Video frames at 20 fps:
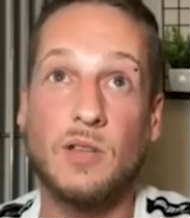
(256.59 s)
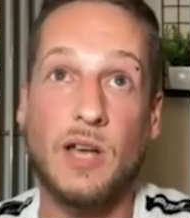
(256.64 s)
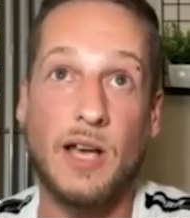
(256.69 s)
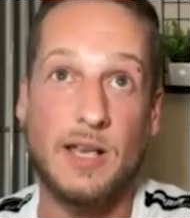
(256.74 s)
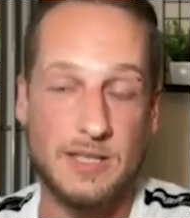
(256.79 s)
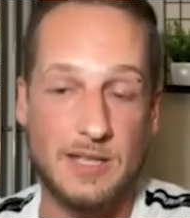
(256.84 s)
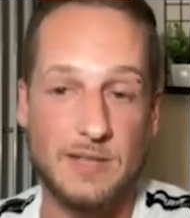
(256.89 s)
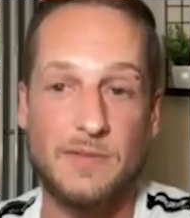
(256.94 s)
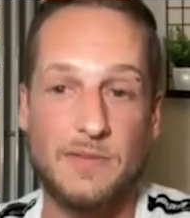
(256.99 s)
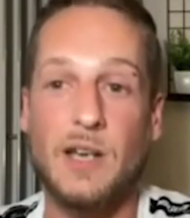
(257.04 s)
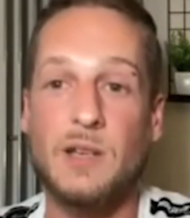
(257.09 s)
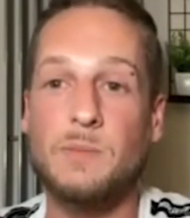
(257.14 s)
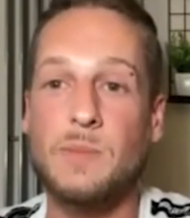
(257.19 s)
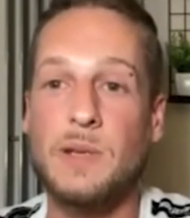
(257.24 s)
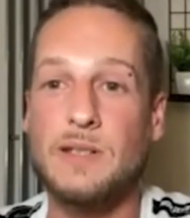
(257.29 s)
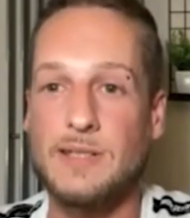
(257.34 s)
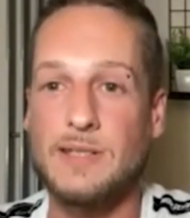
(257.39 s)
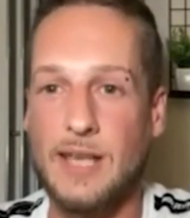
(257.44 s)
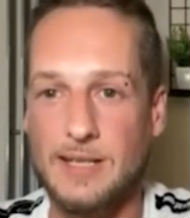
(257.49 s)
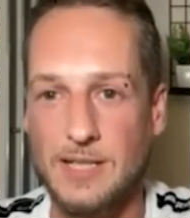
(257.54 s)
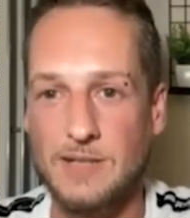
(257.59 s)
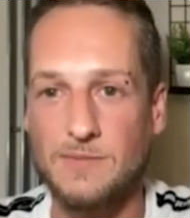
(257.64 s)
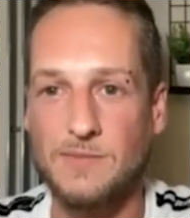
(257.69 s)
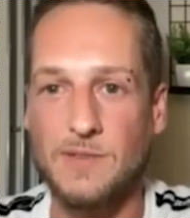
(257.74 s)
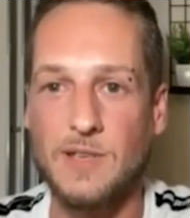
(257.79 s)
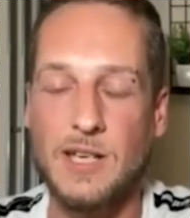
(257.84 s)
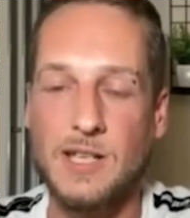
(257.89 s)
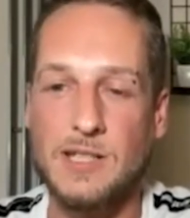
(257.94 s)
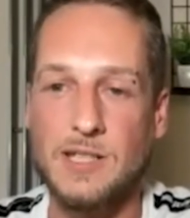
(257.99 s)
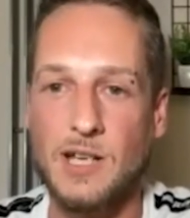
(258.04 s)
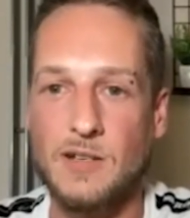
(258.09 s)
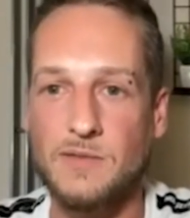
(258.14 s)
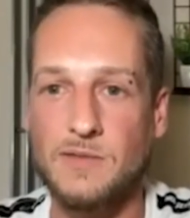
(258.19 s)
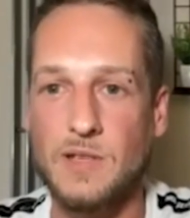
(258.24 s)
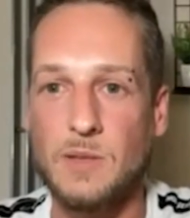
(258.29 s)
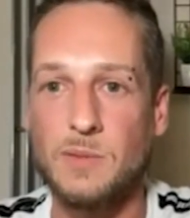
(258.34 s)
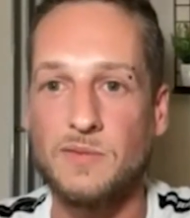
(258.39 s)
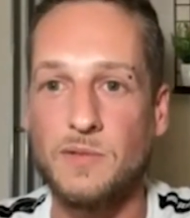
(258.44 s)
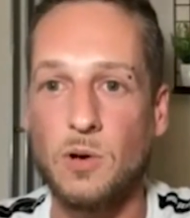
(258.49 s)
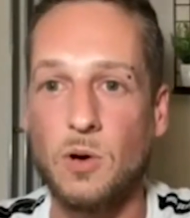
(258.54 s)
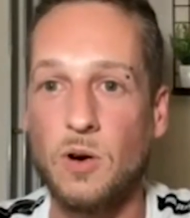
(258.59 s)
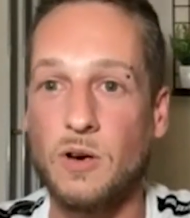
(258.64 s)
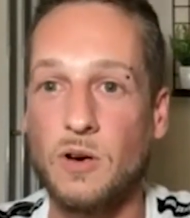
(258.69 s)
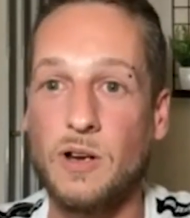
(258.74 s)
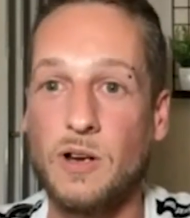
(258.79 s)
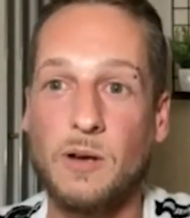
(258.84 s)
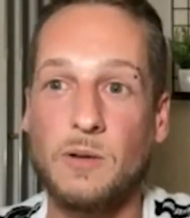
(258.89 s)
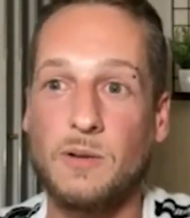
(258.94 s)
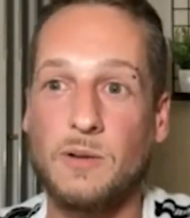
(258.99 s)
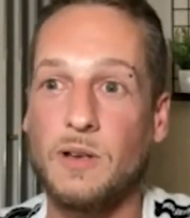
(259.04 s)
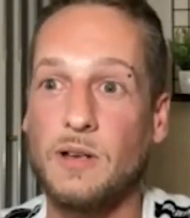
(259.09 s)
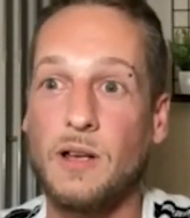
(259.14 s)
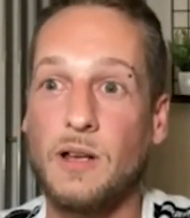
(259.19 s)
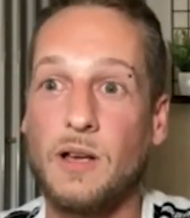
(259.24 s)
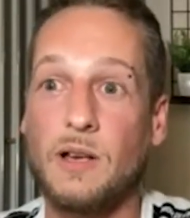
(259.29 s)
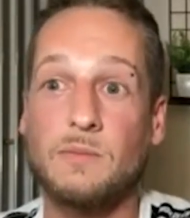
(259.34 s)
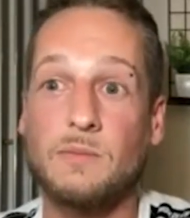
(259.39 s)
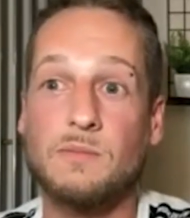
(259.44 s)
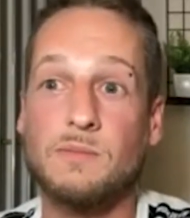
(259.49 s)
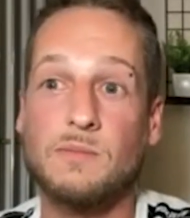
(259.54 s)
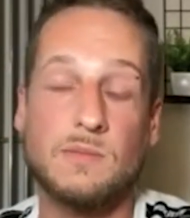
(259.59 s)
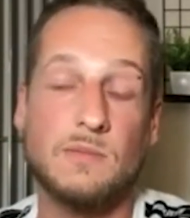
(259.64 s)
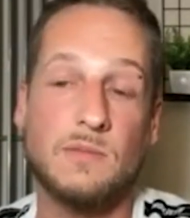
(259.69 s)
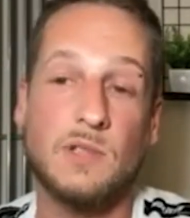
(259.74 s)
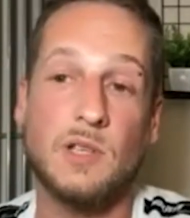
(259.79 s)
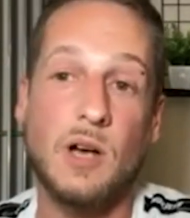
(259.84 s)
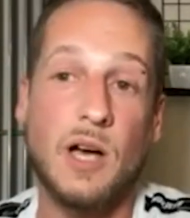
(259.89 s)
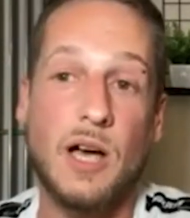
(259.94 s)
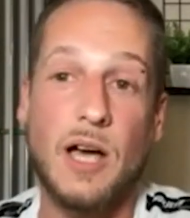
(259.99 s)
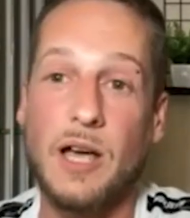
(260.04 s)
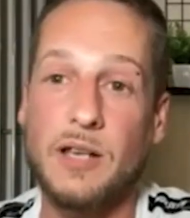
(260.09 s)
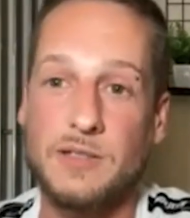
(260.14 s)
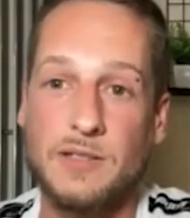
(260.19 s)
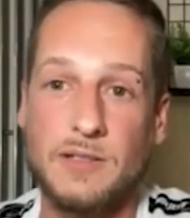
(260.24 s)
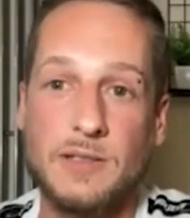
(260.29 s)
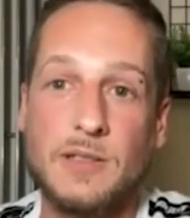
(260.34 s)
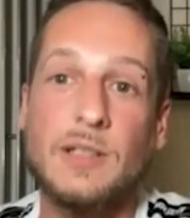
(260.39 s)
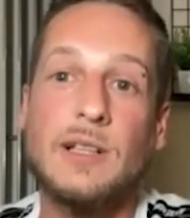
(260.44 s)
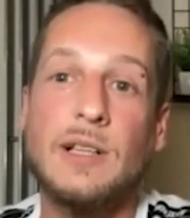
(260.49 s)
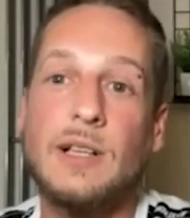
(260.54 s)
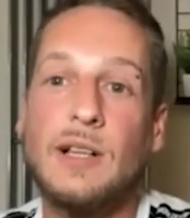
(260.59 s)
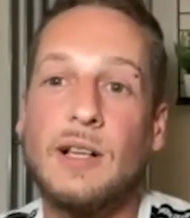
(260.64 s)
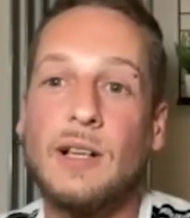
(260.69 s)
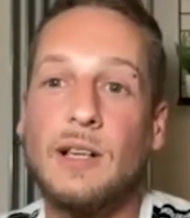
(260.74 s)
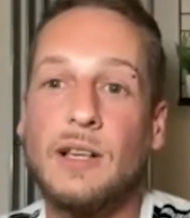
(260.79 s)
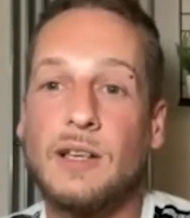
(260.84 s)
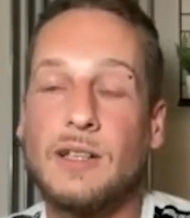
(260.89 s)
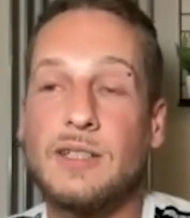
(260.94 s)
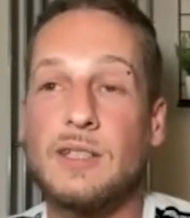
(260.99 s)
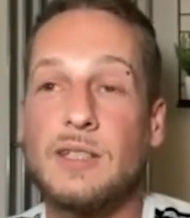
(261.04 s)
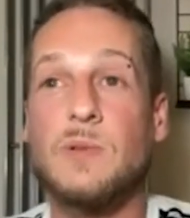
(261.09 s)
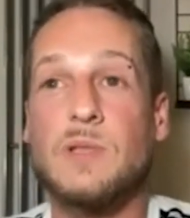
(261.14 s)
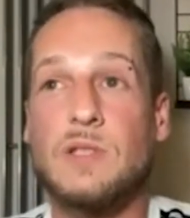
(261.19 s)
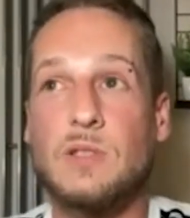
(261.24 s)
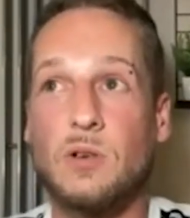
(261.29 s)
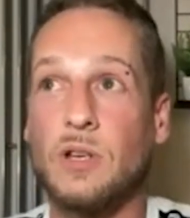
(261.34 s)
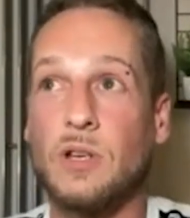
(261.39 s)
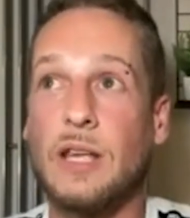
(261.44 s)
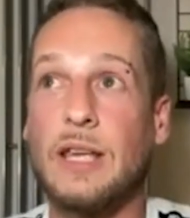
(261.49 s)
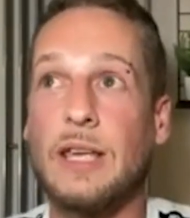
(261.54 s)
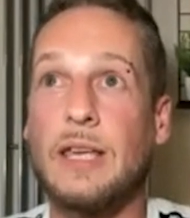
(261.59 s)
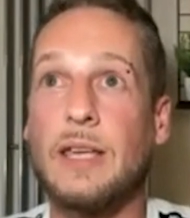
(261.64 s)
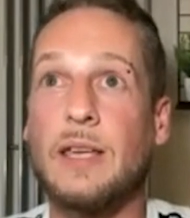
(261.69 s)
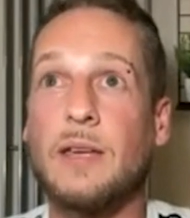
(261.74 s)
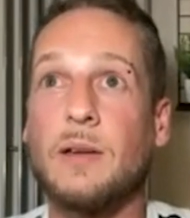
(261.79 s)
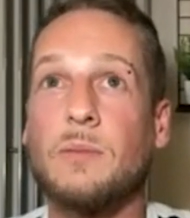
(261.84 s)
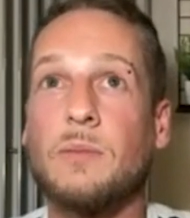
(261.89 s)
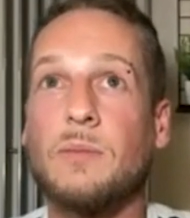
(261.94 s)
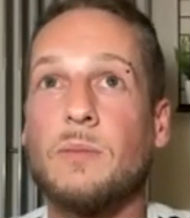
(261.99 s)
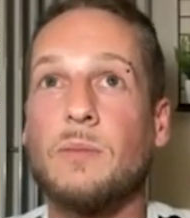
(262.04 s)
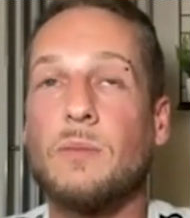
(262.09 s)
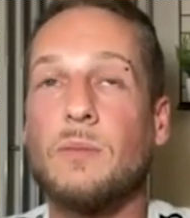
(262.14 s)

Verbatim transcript: asked if i'd been tested for hiv before and i, and I you know i hadn't because it was only